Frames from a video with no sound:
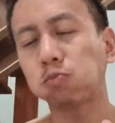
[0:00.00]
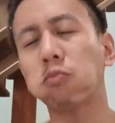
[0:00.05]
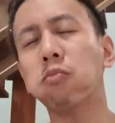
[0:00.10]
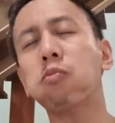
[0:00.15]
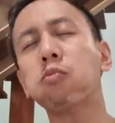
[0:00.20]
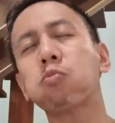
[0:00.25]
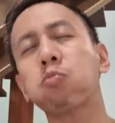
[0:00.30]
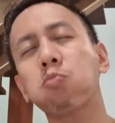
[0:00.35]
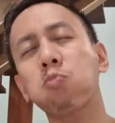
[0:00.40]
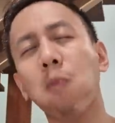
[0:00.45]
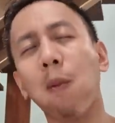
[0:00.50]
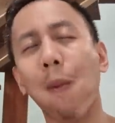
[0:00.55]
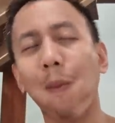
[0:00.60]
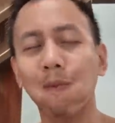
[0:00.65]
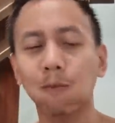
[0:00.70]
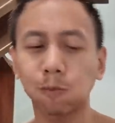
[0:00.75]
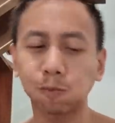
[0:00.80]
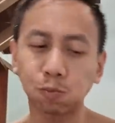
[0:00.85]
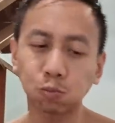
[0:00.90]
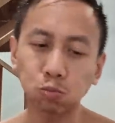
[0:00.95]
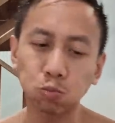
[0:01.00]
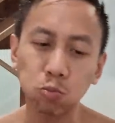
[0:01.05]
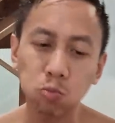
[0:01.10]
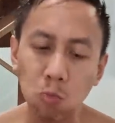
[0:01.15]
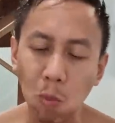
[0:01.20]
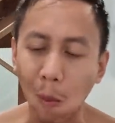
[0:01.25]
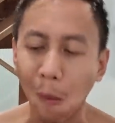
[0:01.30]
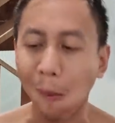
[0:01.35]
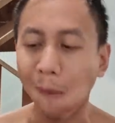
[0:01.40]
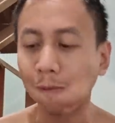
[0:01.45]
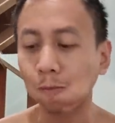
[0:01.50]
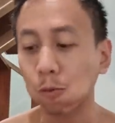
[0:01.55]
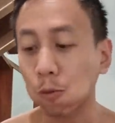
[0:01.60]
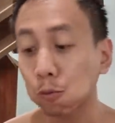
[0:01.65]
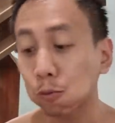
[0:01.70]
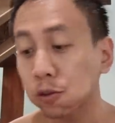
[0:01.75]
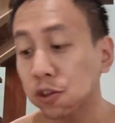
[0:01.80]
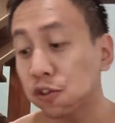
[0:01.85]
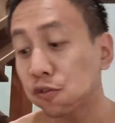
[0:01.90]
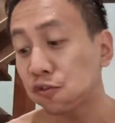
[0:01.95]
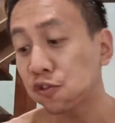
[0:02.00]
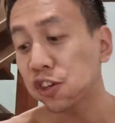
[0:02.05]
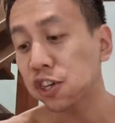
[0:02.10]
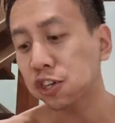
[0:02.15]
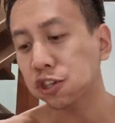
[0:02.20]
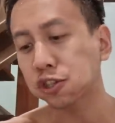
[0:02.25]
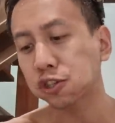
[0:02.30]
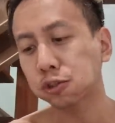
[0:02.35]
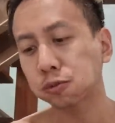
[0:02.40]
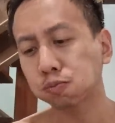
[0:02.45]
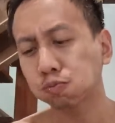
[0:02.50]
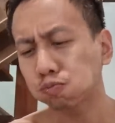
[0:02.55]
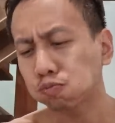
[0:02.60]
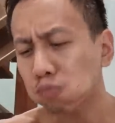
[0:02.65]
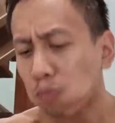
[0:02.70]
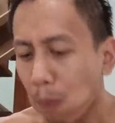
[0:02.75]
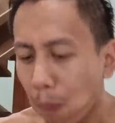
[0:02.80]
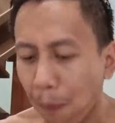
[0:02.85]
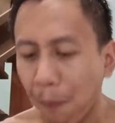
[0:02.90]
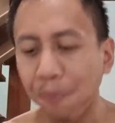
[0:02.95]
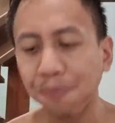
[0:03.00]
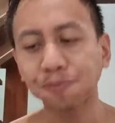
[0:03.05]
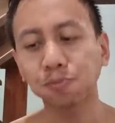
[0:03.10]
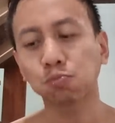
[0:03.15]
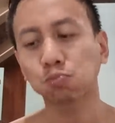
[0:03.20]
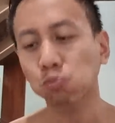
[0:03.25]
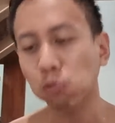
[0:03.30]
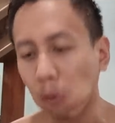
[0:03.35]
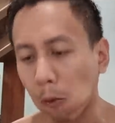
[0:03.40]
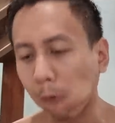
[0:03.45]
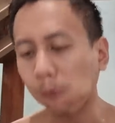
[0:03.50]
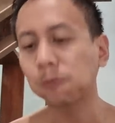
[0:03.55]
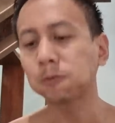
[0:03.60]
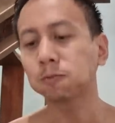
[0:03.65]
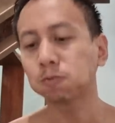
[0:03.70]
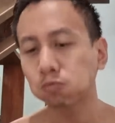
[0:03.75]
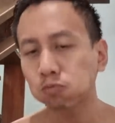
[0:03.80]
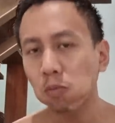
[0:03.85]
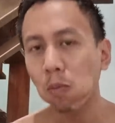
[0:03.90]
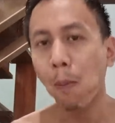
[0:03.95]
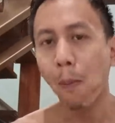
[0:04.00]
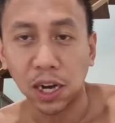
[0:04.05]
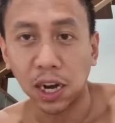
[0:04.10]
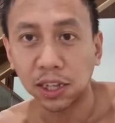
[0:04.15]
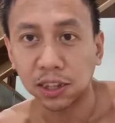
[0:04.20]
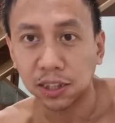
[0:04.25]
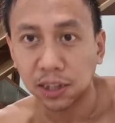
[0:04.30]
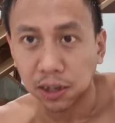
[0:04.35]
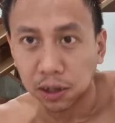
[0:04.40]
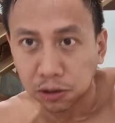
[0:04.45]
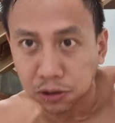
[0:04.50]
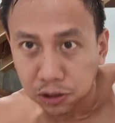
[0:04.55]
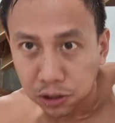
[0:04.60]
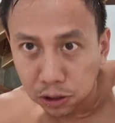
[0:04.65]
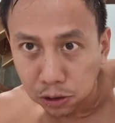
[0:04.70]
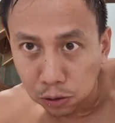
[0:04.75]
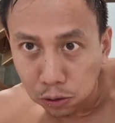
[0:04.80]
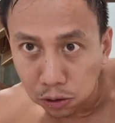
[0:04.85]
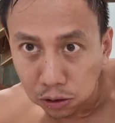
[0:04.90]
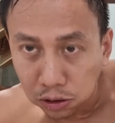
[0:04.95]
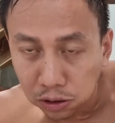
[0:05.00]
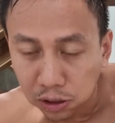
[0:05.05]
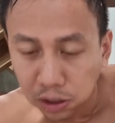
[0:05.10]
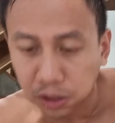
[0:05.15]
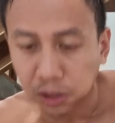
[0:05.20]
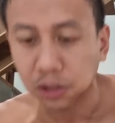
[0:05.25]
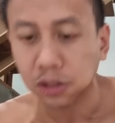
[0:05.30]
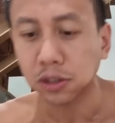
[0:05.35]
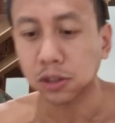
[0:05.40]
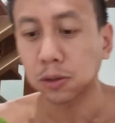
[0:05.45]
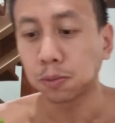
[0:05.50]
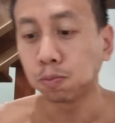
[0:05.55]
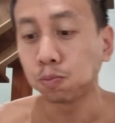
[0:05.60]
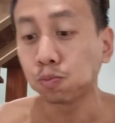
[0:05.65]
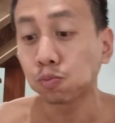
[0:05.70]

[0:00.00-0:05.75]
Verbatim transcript: Mmm. mmm, with the fish. Mmm. Ate Elsie cooked this.